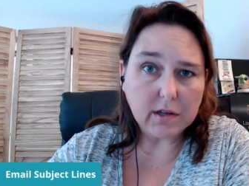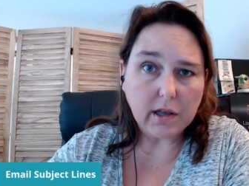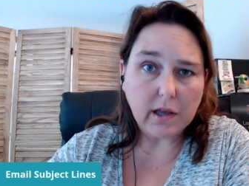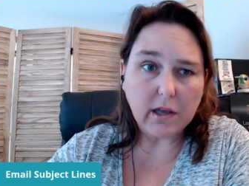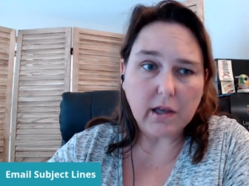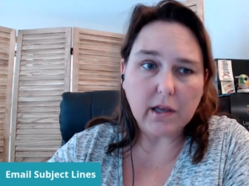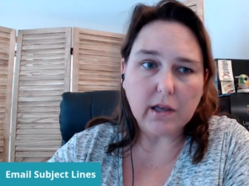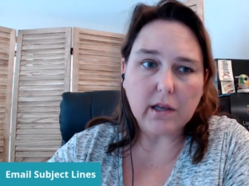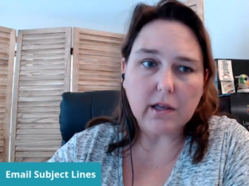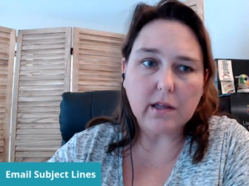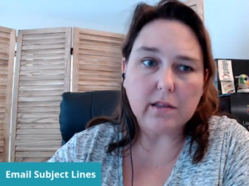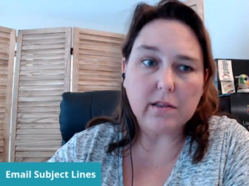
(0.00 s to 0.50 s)

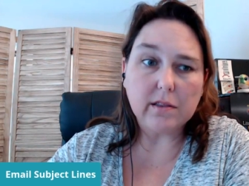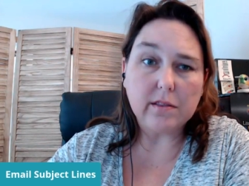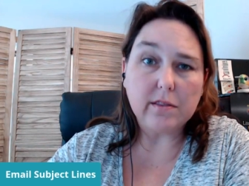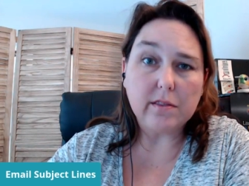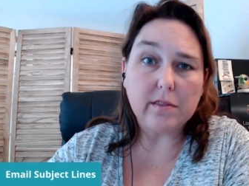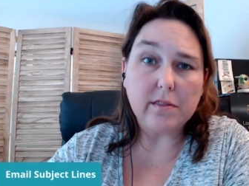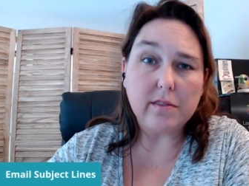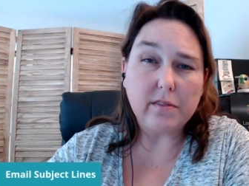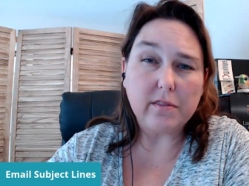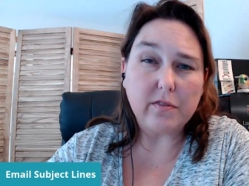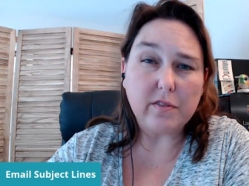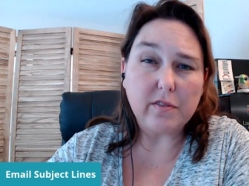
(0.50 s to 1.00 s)
and
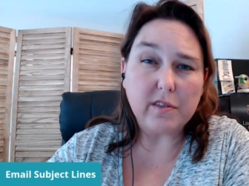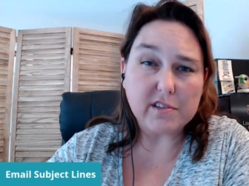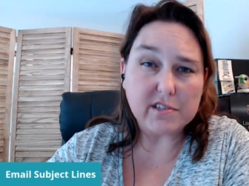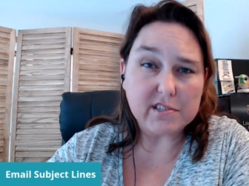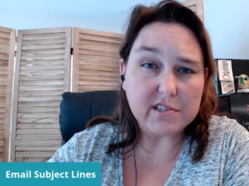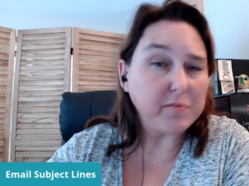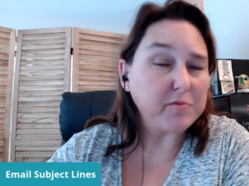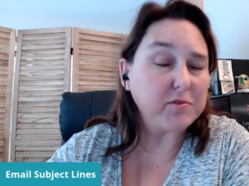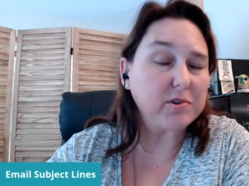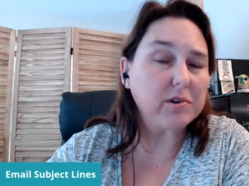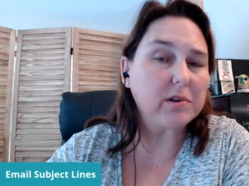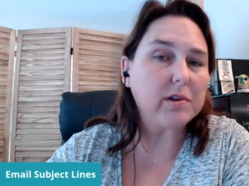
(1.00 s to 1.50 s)
the
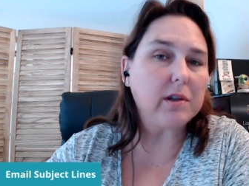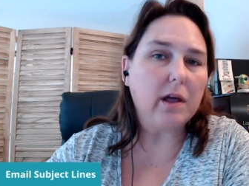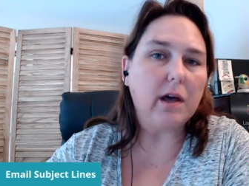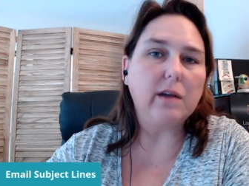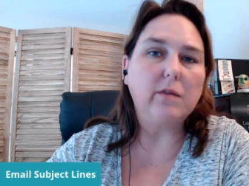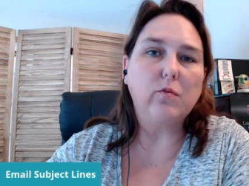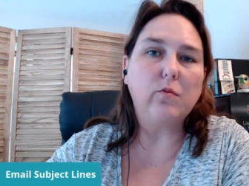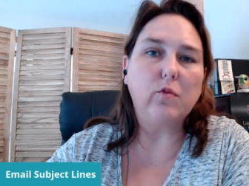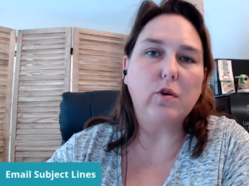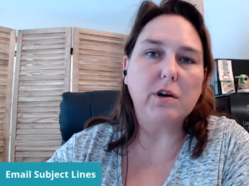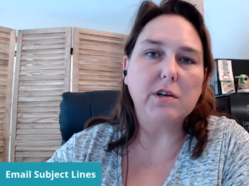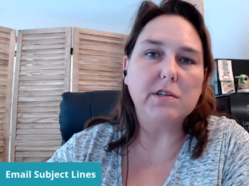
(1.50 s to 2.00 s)
subject
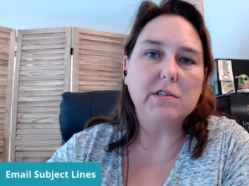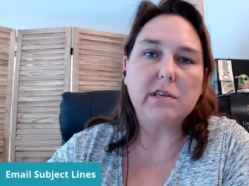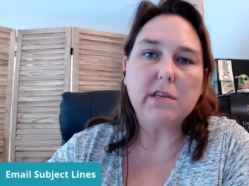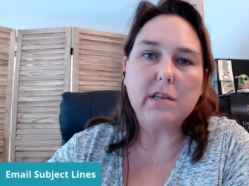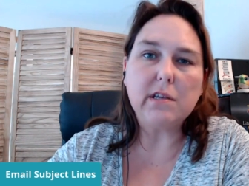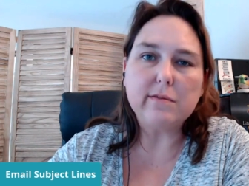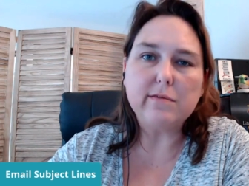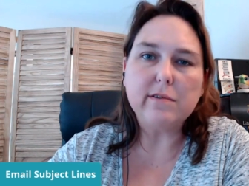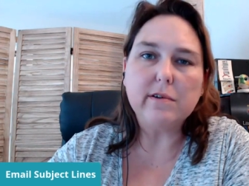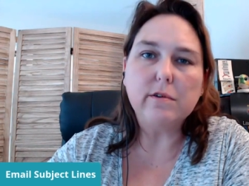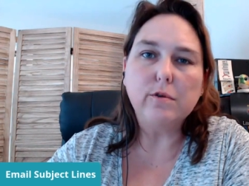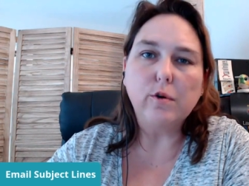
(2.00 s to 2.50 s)
line was
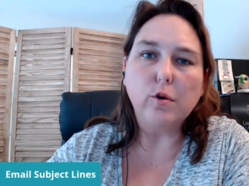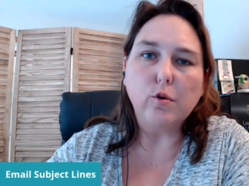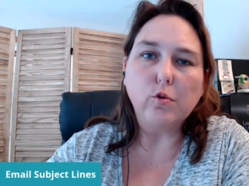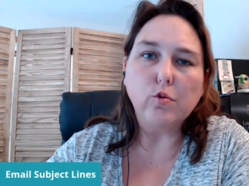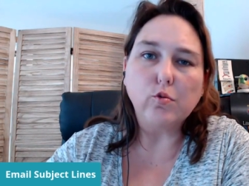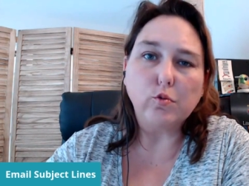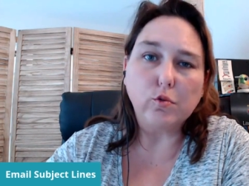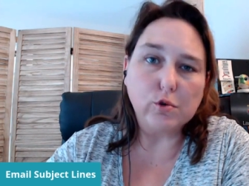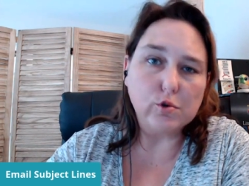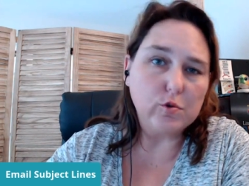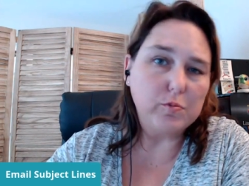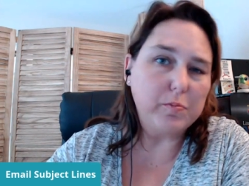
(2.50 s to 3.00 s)
even
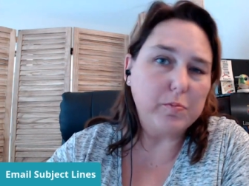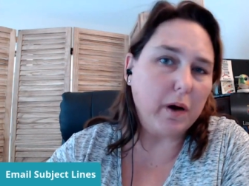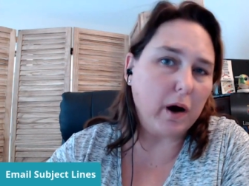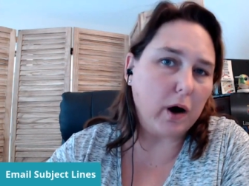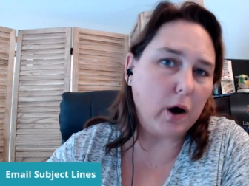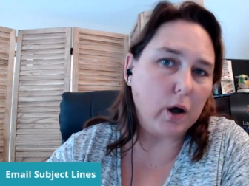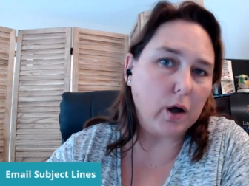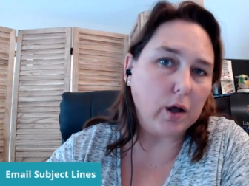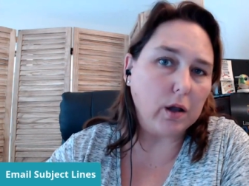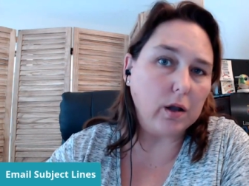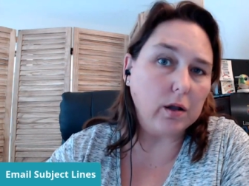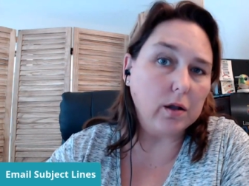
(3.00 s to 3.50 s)

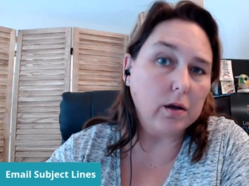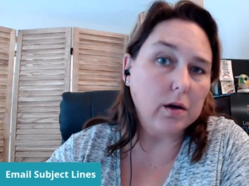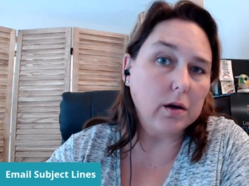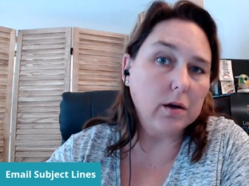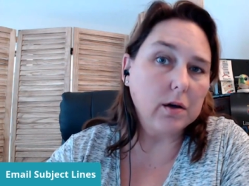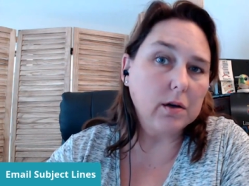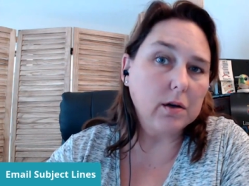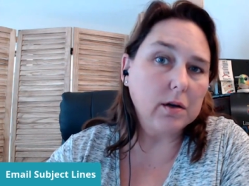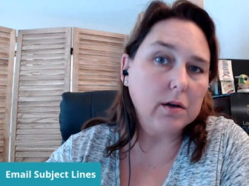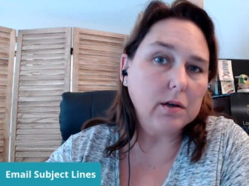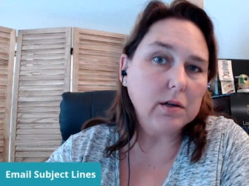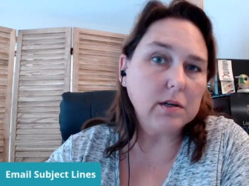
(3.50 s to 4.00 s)
RuPaul
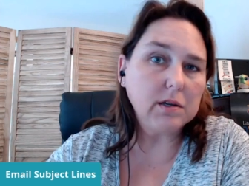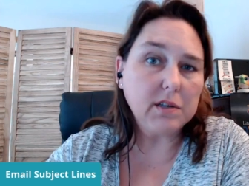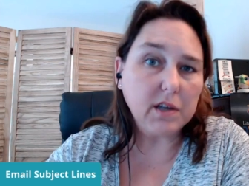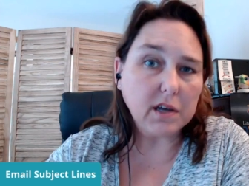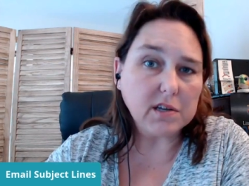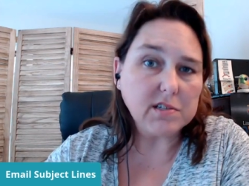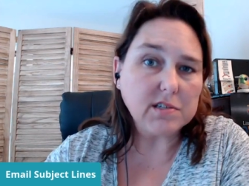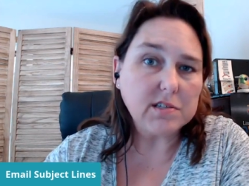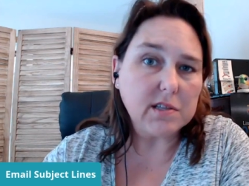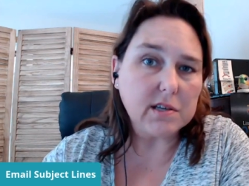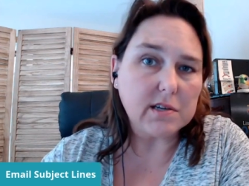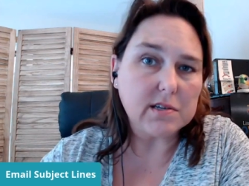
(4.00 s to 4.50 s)

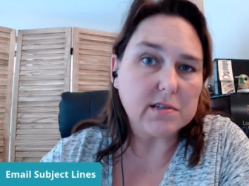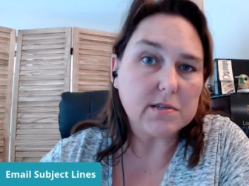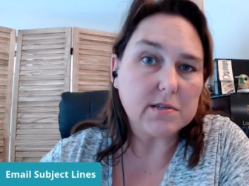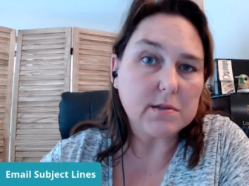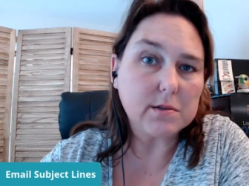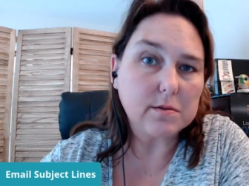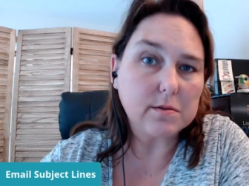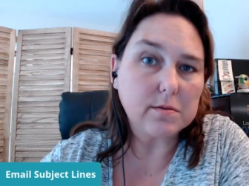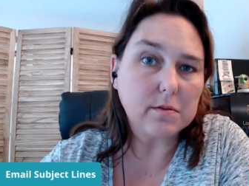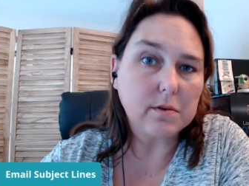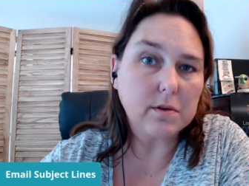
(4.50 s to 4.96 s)
does this.